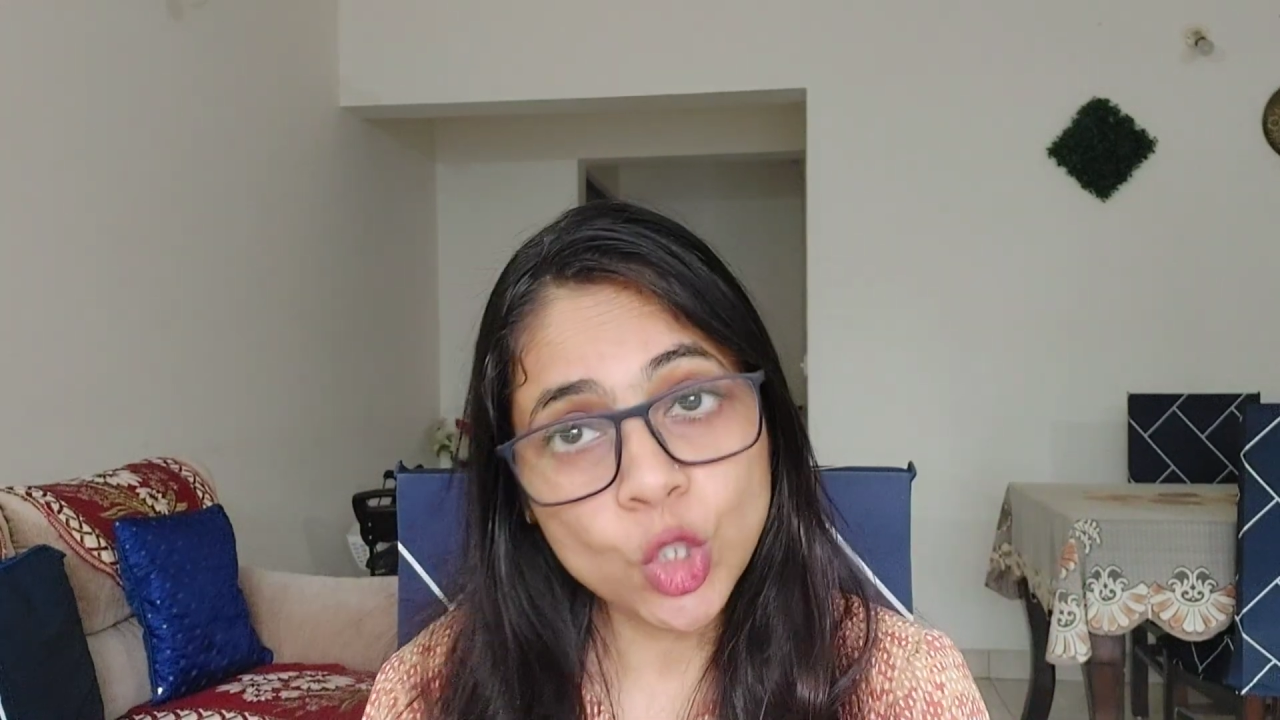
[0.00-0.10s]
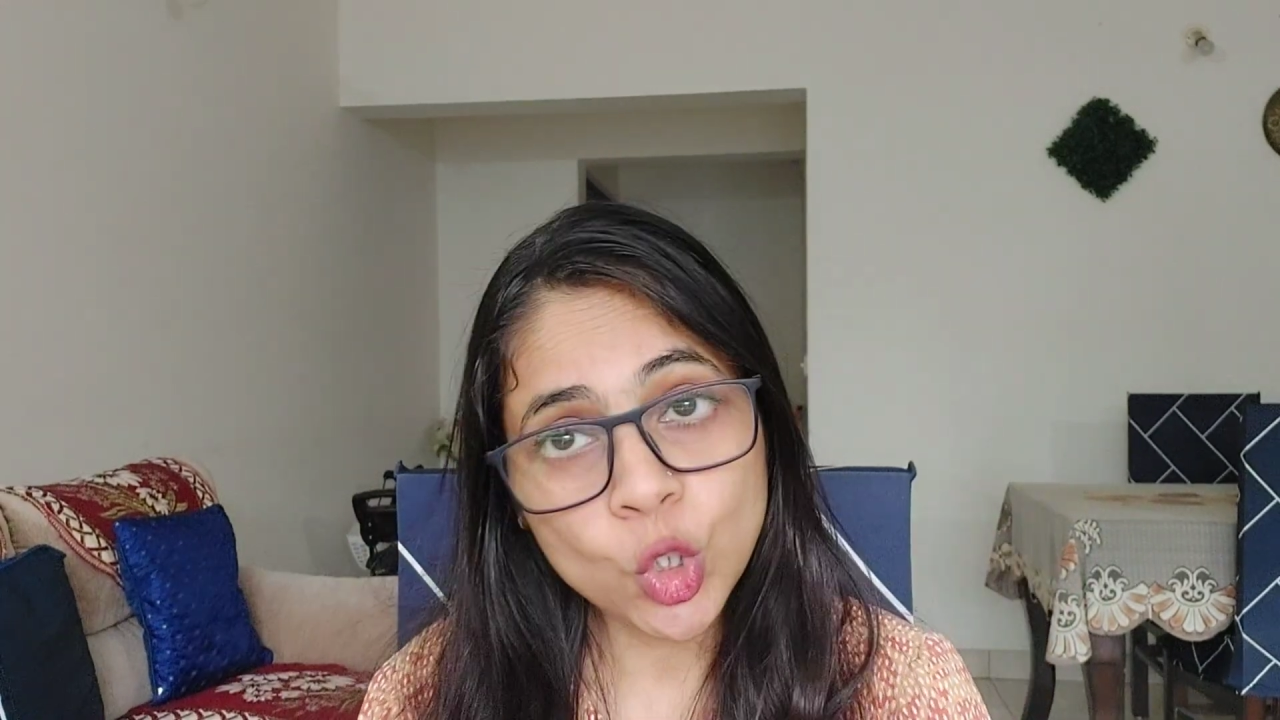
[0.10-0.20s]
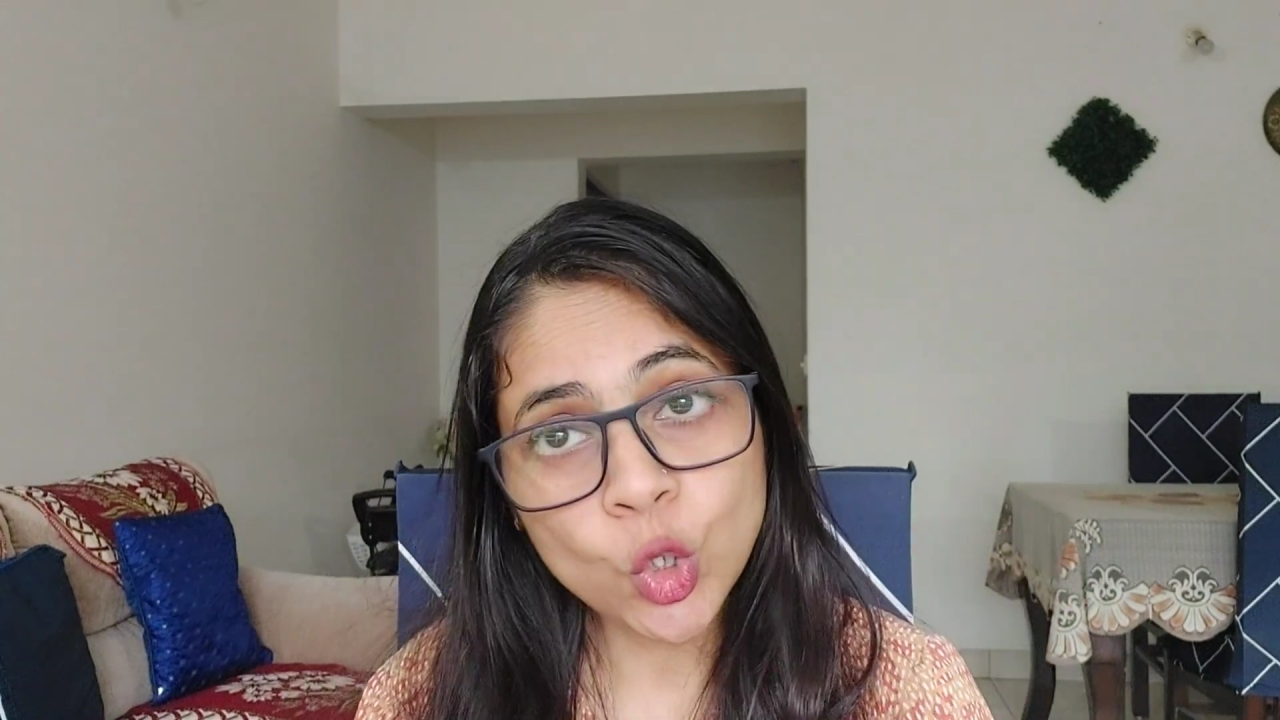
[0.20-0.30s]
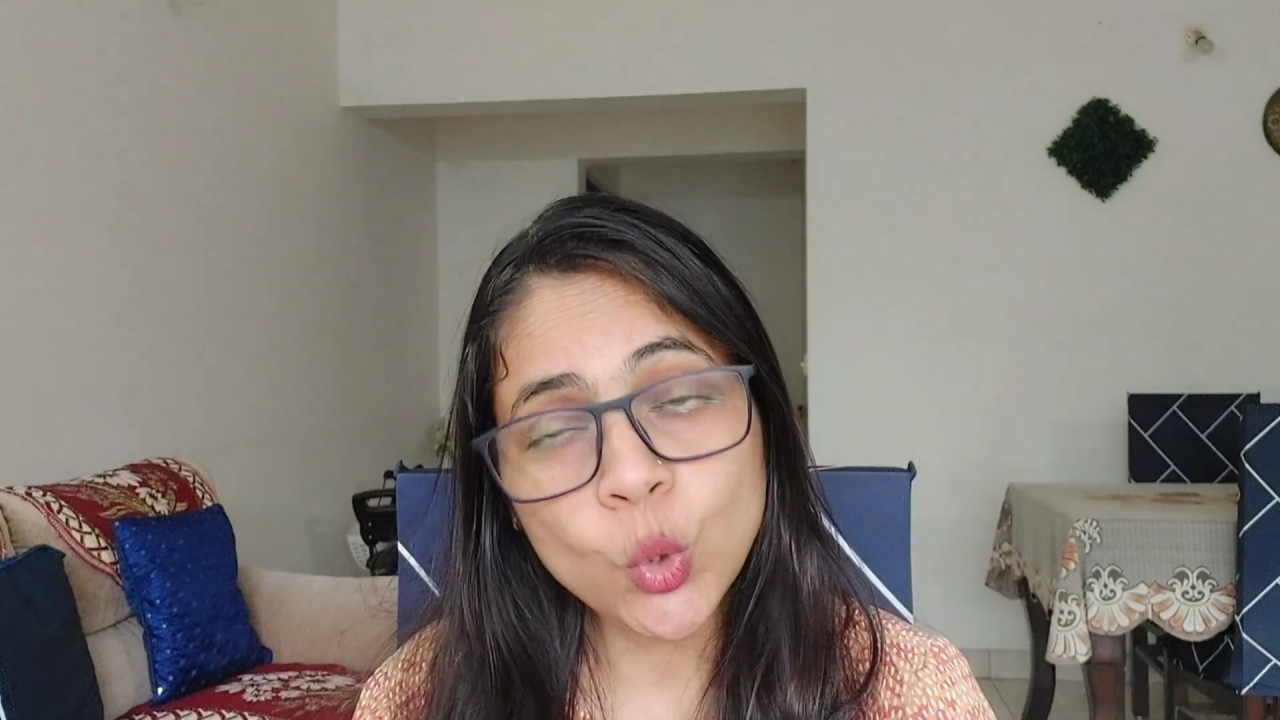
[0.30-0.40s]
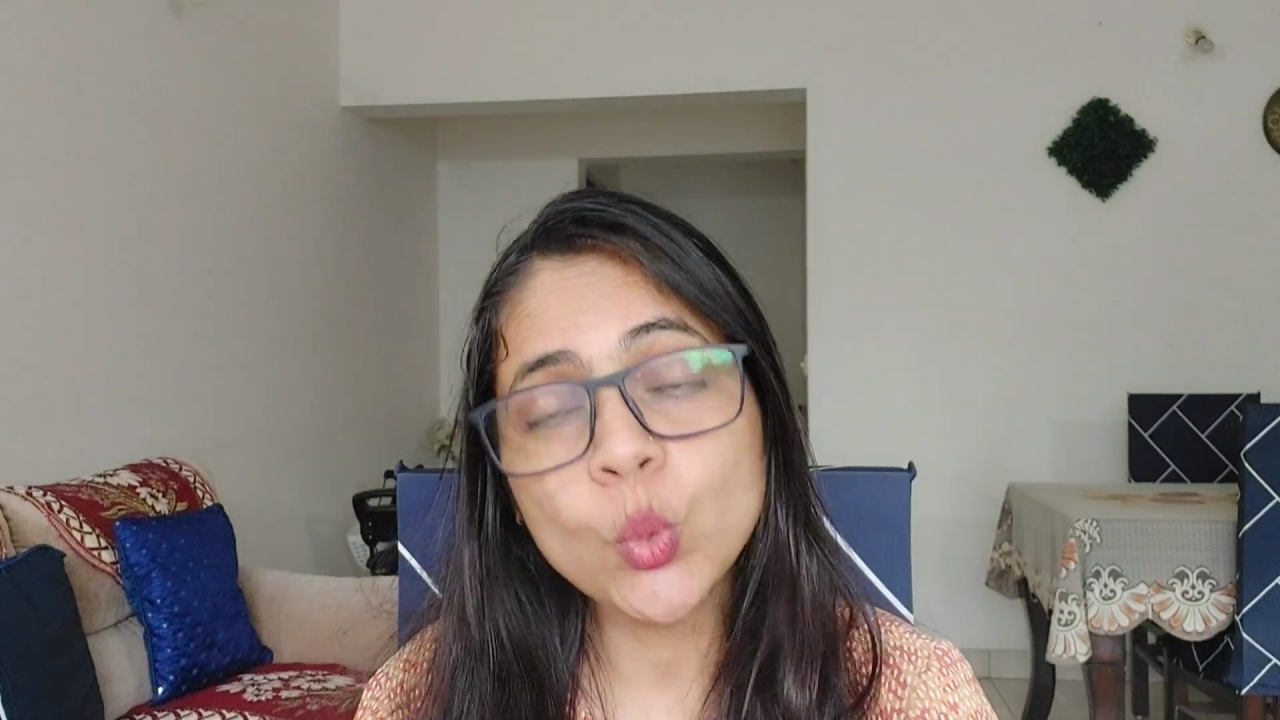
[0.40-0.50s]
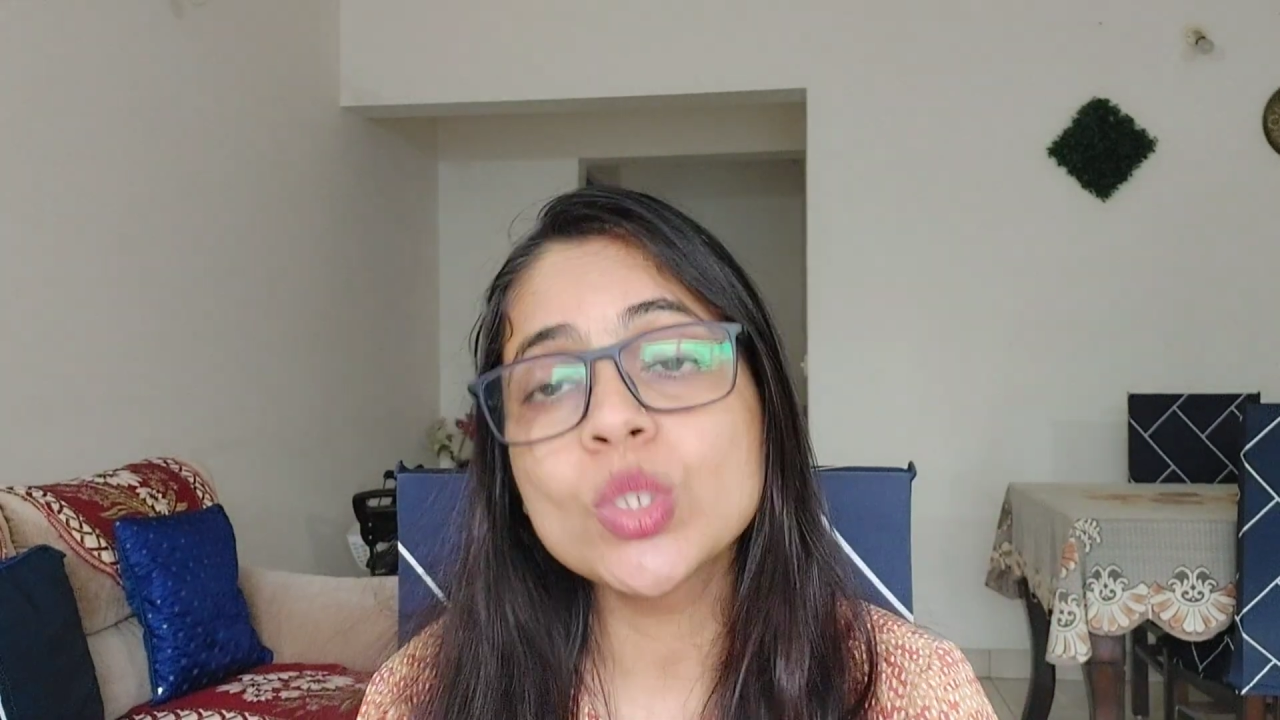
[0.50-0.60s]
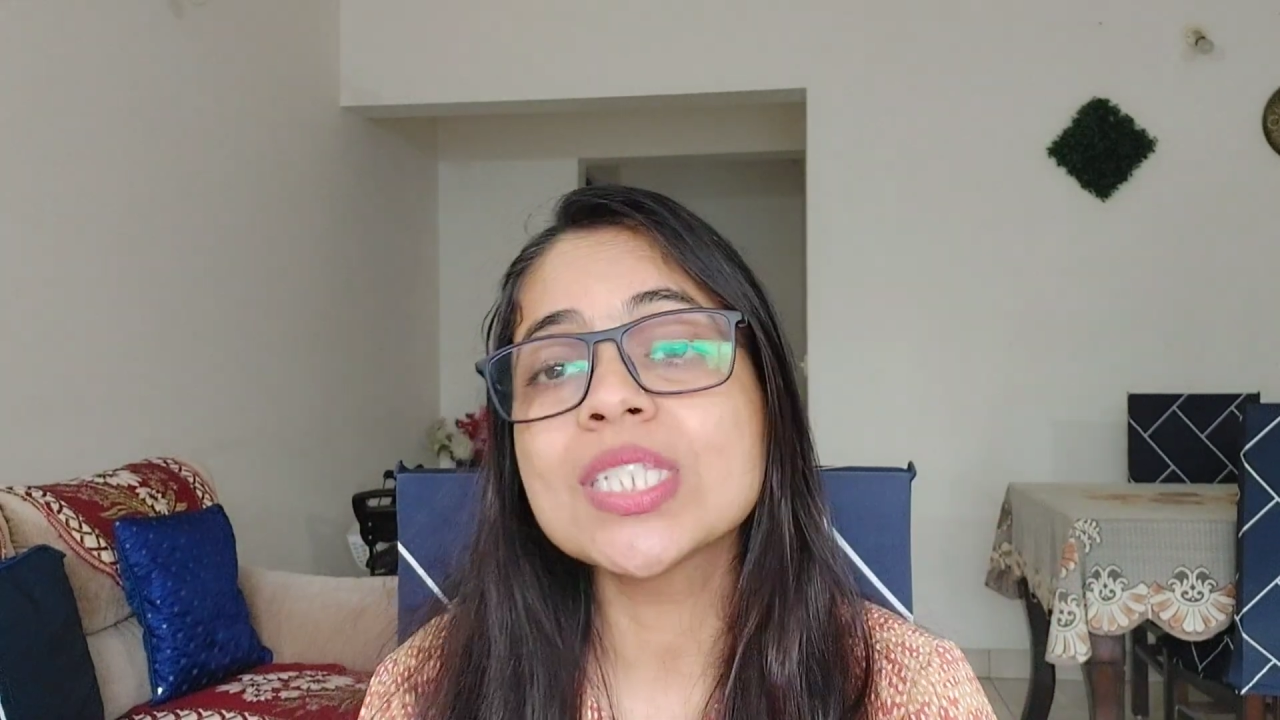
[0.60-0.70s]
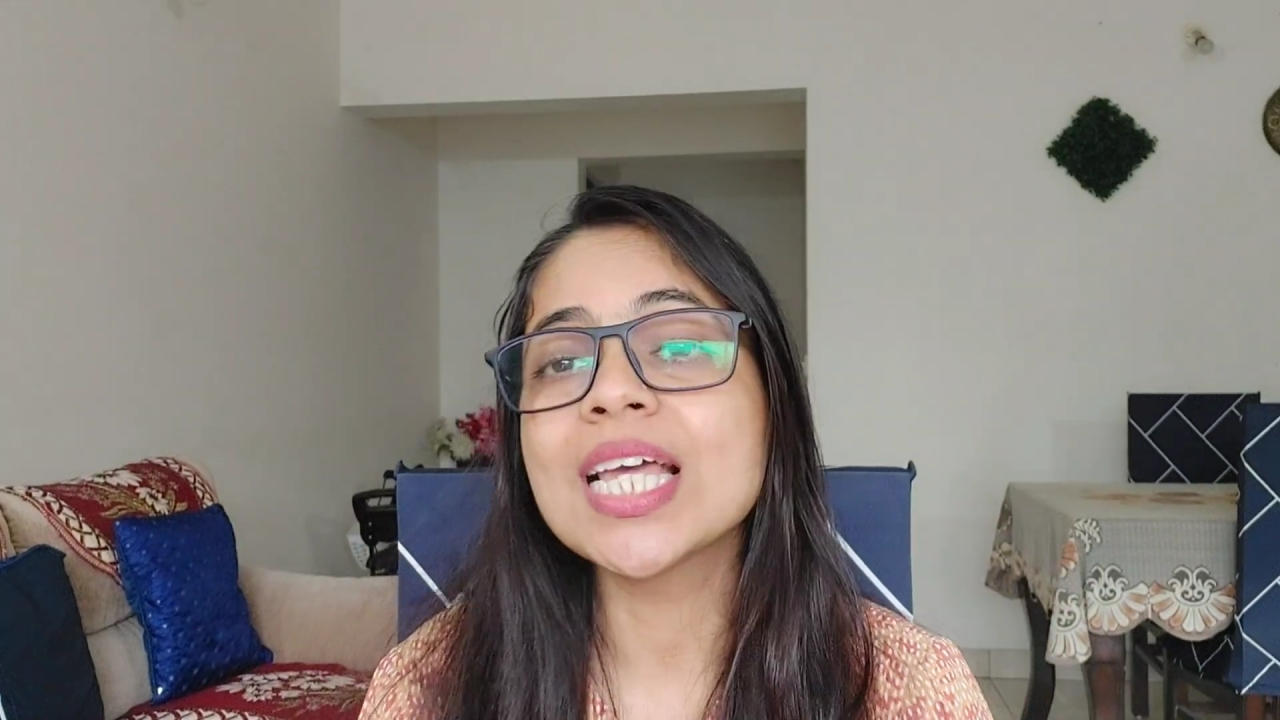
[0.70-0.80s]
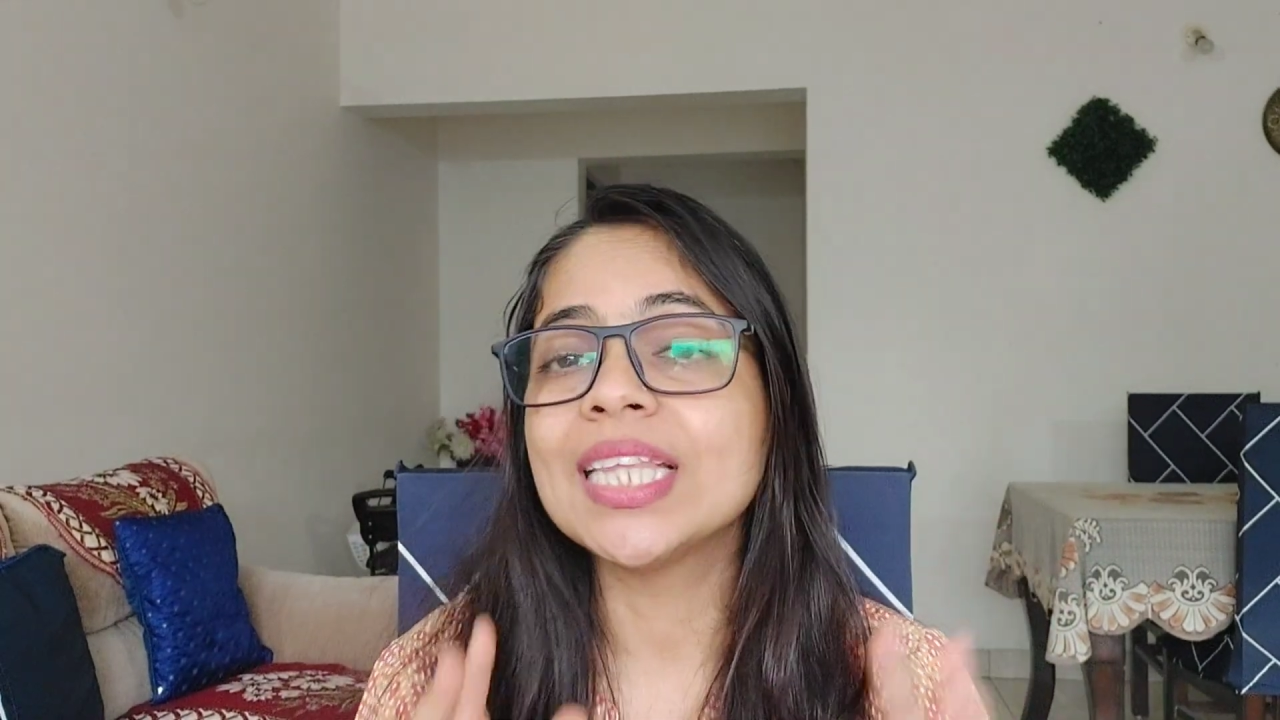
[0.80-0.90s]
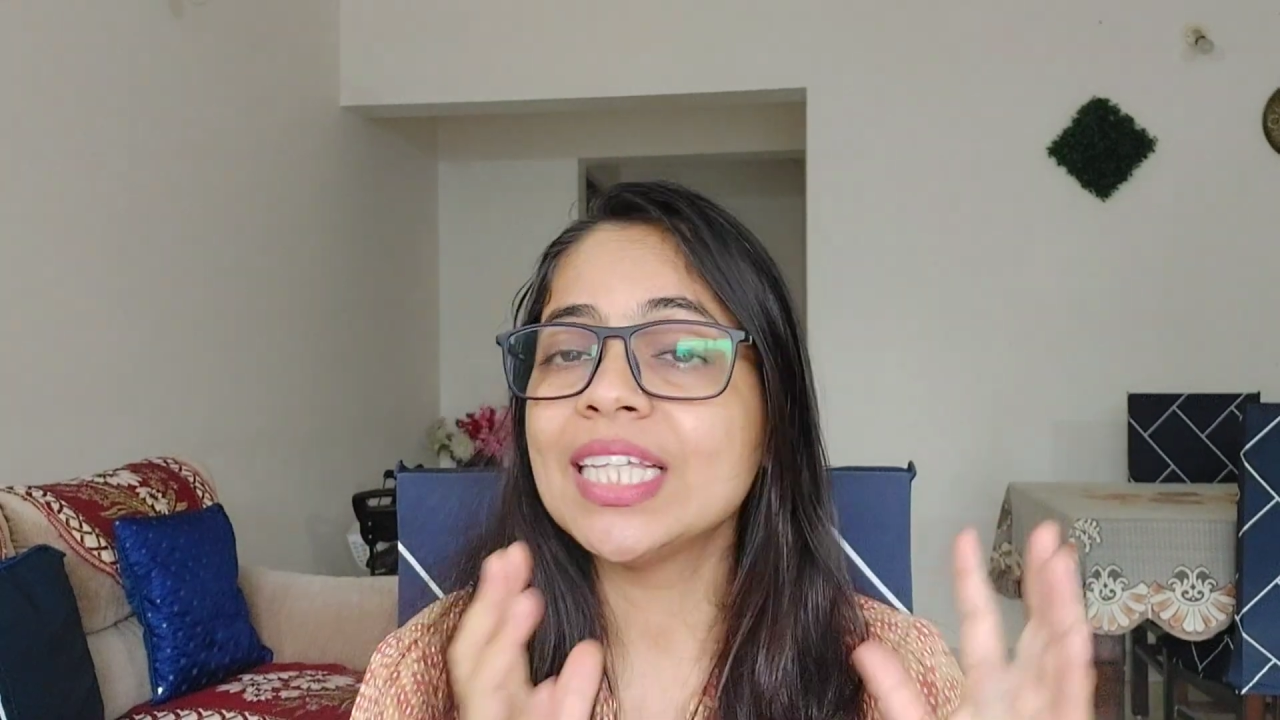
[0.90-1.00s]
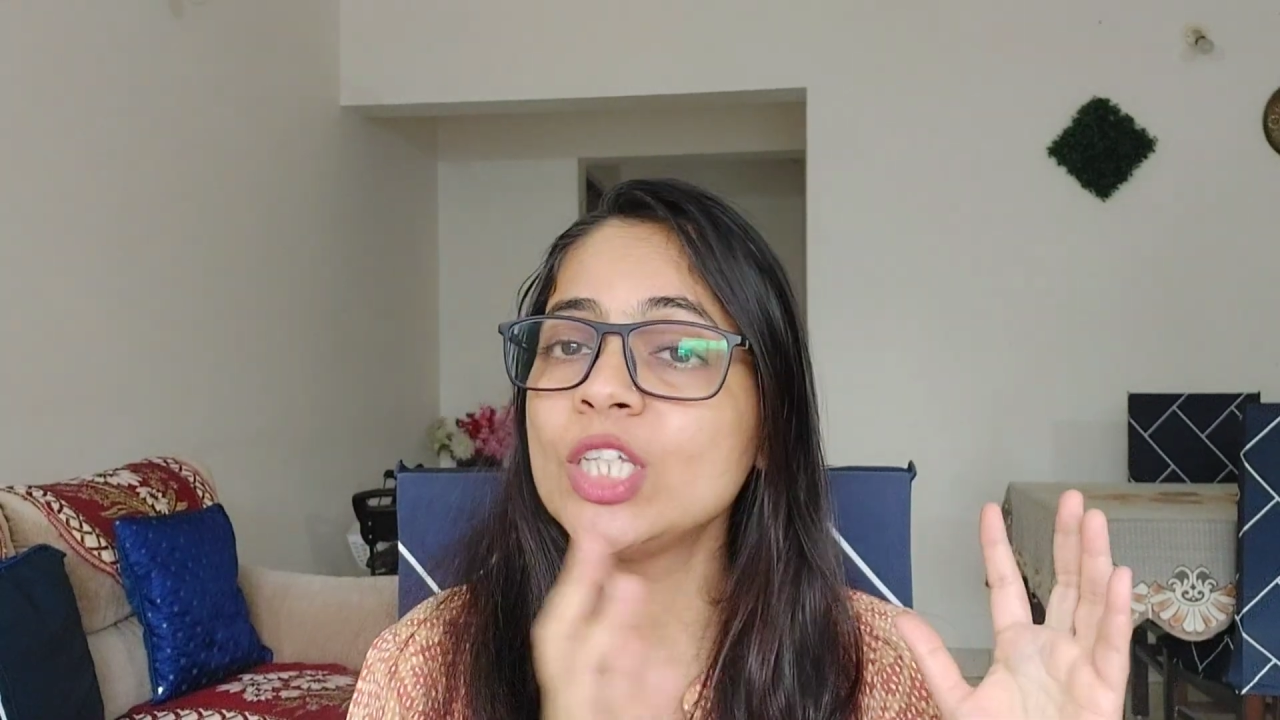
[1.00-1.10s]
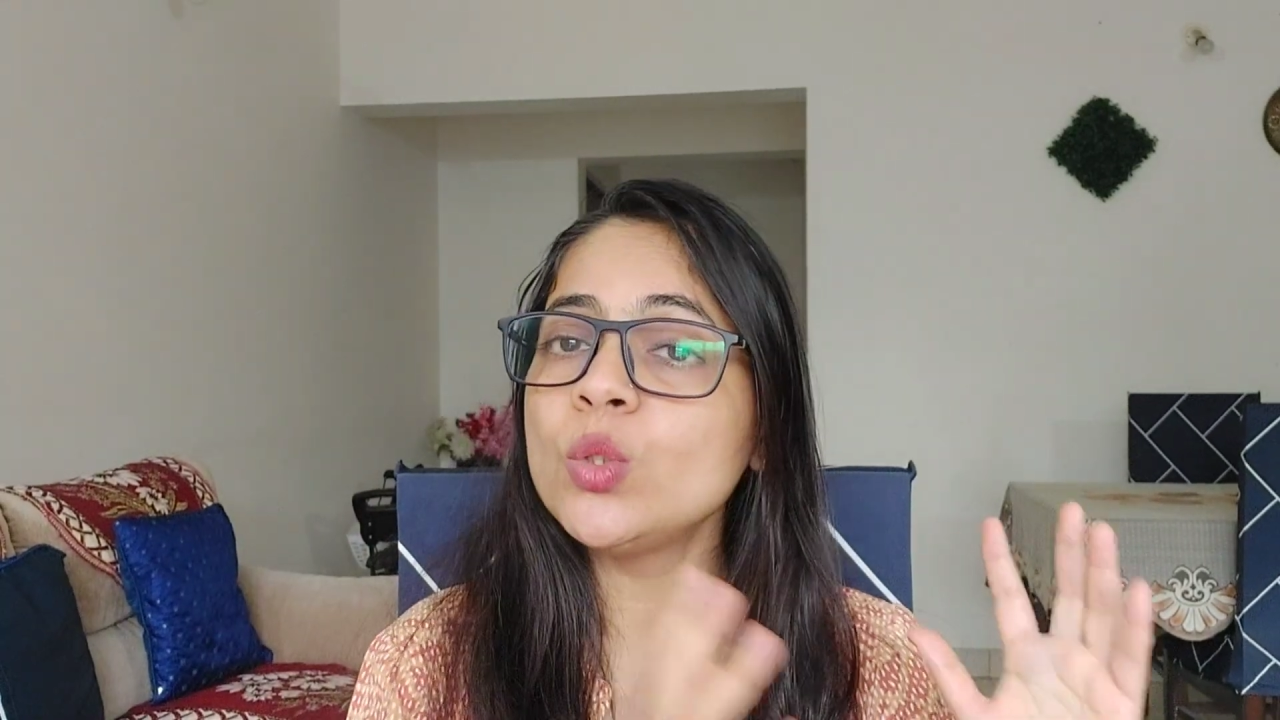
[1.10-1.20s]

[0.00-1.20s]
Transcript: your clothes and